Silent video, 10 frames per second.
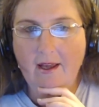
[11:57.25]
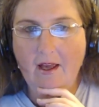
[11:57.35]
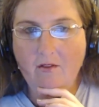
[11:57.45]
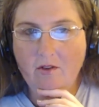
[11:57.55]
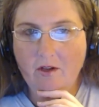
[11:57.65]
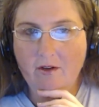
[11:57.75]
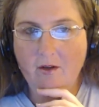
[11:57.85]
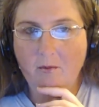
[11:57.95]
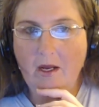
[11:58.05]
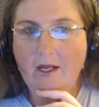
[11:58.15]
heavy on
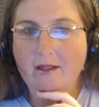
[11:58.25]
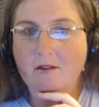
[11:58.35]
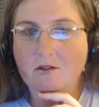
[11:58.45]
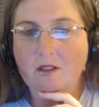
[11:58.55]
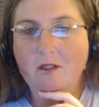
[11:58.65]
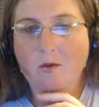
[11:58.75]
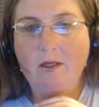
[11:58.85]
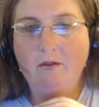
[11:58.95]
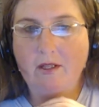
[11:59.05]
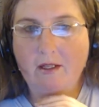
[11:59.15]
your mind. There's a little
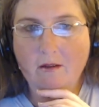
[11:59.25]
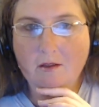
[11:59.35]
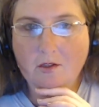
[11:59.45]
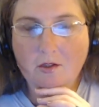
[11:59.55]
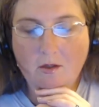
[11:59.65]
bit of inner